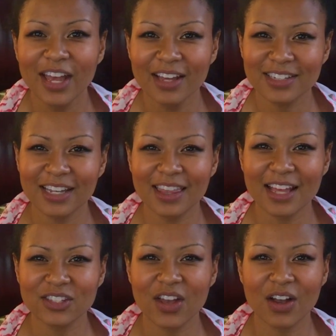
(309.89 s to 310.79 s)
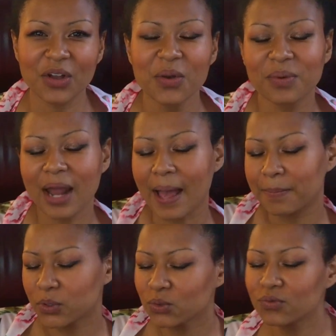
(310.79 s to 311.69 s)
It's like that song, when I
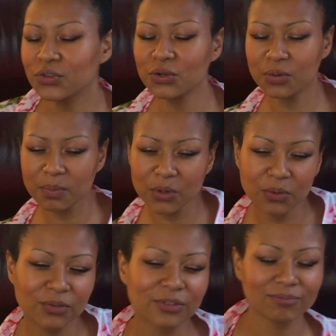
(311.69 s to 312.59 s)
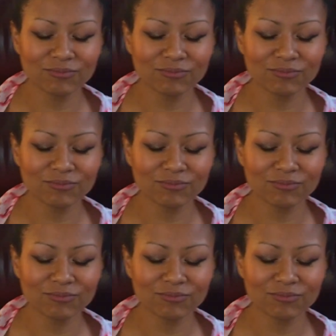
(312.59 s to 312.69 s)
move, you move.